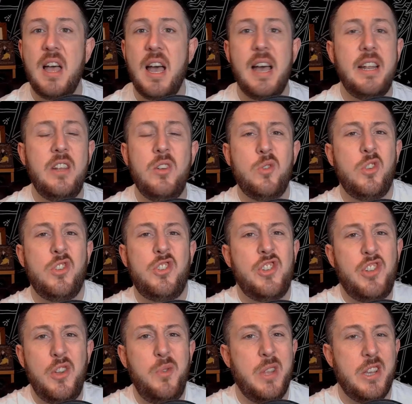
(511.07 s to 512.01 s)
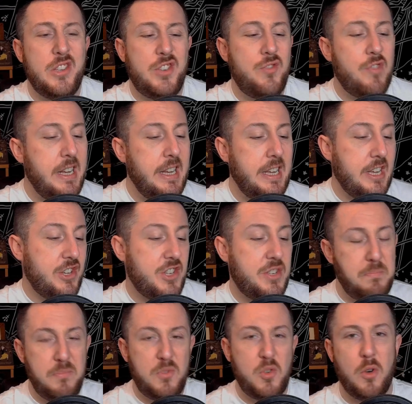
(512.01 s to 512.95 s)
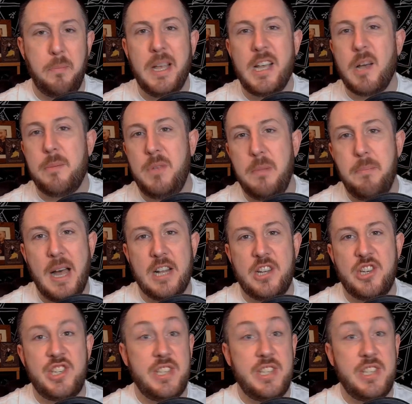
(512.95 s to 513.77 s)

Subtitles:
And in order to do this, you just sort of pick up your batch,